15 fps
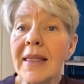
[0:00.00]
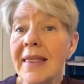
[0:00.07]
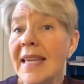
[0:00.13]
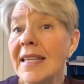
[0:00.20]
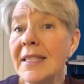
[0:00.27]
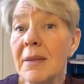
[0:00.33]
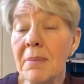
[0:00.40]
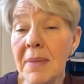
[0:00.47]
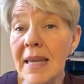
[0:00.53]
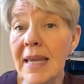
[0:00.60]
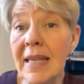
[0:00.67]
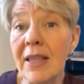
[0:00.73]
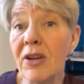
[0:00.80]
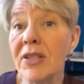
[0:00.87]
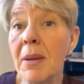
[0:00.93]
I think, to
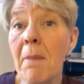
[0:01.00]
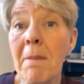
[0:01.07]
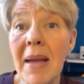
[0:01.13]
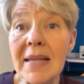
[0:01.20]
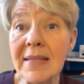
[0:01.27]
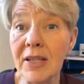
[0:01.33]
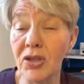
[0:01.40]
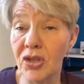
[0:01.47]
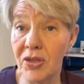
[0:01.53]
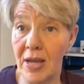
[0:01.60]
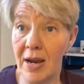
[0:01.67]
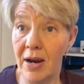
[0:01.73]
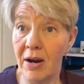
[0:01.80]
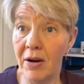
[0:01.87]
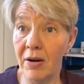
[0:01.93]
me, there's a message
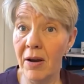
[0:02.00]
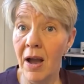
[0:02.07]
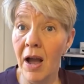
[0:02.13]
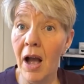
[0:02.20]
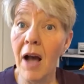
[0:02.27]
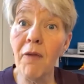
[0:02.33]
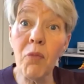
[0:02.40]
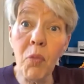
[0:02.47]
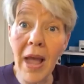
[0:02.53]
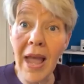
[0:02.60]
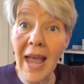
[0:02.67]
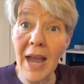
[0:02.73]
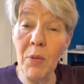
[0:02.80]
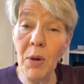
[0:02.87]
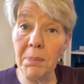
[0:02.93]
there of
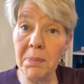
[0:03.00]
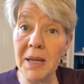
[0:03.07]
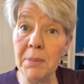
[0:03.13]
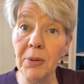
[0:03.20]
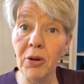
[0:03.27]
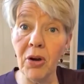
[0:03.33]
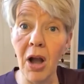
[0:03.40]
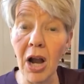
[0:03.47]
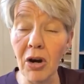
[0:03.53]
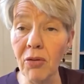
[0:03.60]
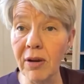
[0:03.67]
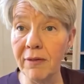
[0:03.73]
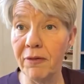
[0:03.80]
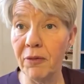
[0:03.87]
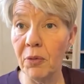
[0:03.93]
A, what people are
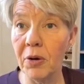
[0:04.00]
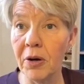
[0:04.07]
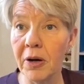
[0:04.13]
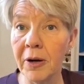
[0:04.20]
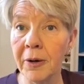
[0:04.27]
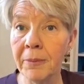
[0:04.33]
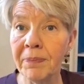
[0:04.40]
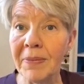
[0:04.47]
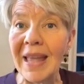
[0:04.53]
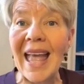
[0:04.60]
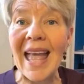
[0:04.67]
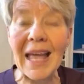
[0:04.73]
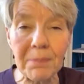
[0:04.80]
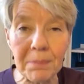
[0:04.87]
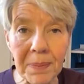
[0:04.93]
hungry for,
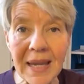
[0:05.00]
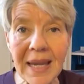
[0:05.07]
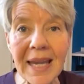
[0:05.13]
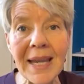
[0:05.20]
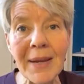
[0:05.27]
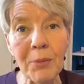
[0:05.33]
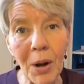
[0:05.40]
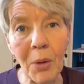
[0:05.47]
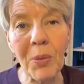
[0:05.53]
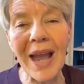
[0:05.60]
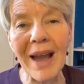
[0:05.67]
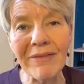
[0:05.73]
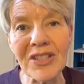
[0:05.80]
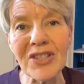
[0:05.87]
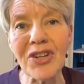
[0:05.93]
and B, what
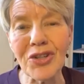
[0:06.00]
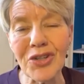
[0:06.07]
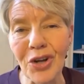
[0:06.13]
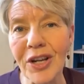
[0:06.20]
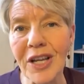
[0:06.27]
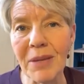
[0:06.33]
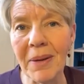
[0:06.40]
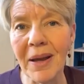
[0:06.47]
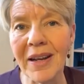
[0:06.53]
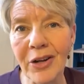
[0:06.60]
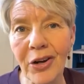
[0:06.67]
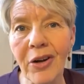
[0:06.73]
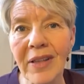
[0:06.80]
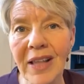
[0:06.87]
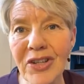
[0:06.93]
we have to start talking
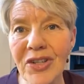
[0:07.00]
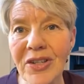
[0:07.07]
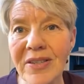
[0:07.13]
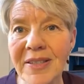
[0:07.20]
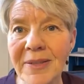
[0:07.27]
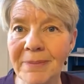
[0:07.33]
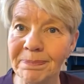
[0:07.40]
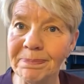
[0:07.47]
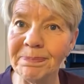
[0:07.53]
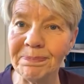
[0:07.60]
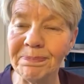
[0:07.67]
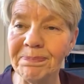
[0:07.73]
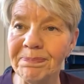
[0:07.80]
about in our elections.